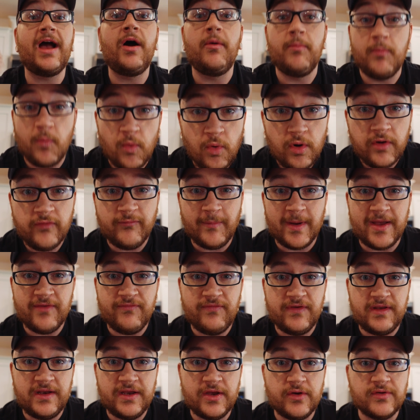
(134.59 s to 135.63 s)
out more of my
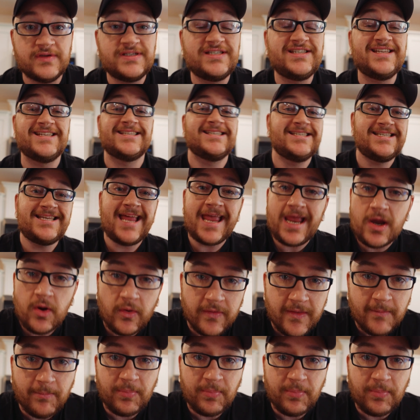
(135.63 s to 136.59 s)
videos to stay on the